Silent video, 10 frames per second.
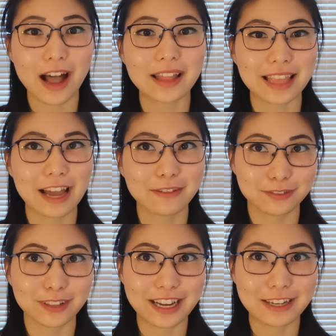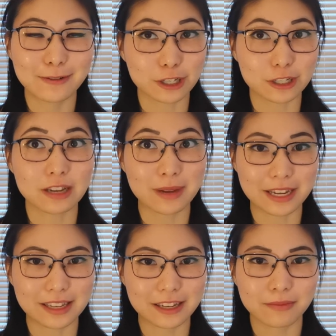on that flight, which is
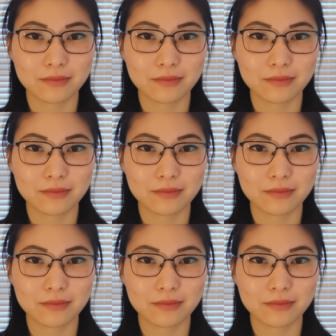amazing.